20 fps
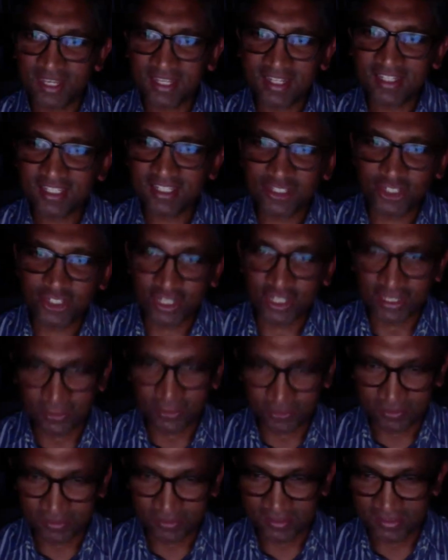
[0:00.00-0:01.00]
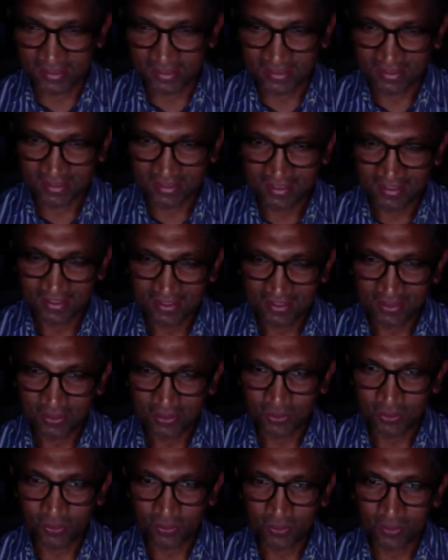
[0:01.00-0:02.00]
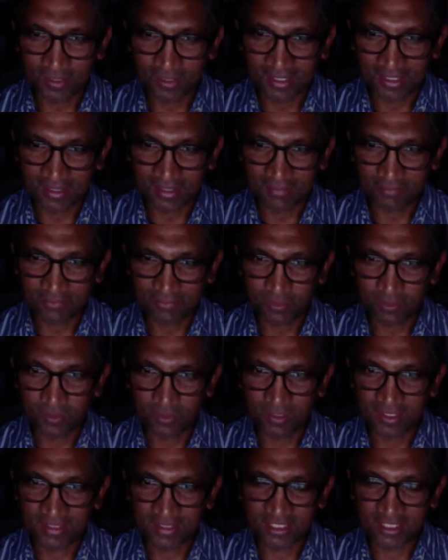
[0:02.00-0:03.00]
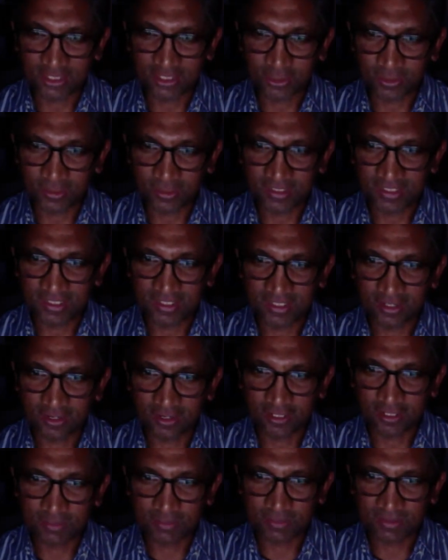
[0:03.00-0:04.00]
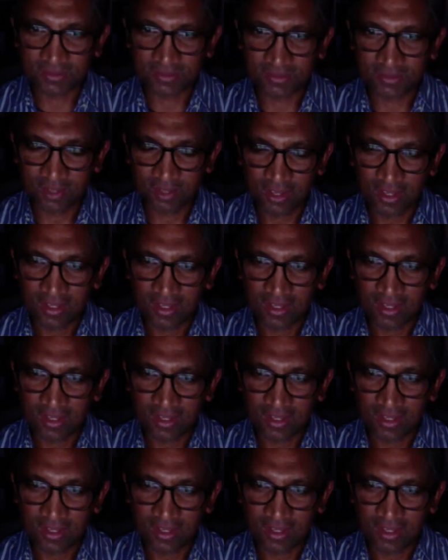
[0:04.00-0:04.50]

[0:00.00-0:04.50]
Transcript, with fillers: Erica Jones, who um, works at Groote Schuur Hospital,